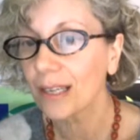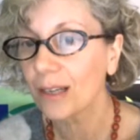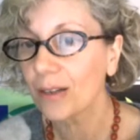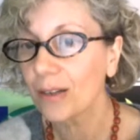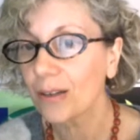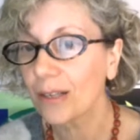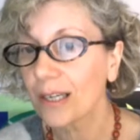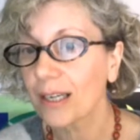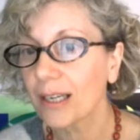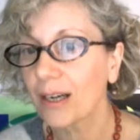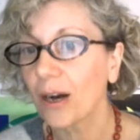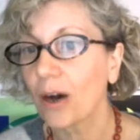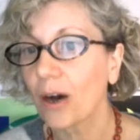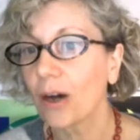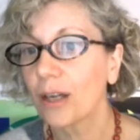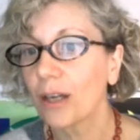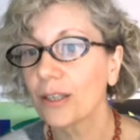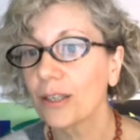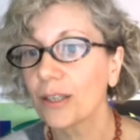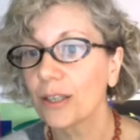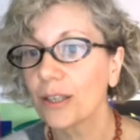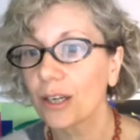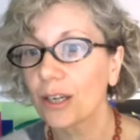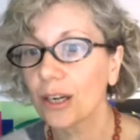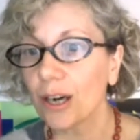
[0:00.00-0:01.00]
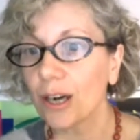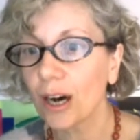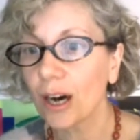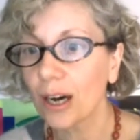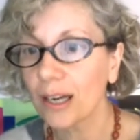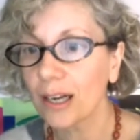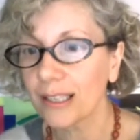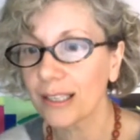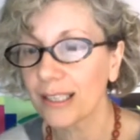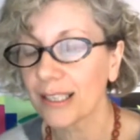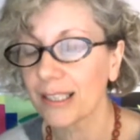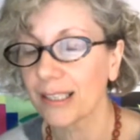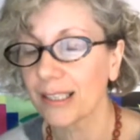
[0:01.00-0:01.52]
look on the
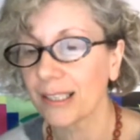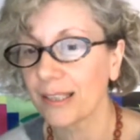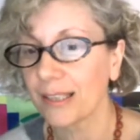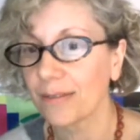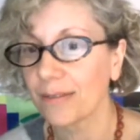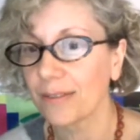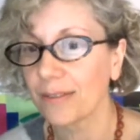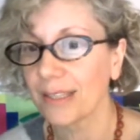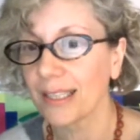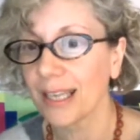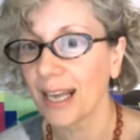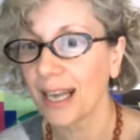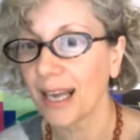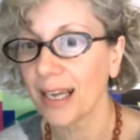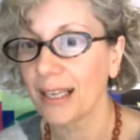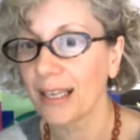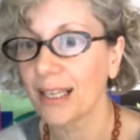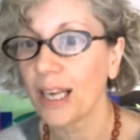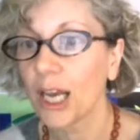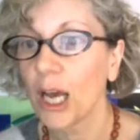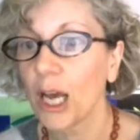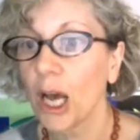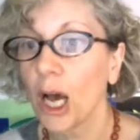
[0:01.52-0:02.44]
cognitive side,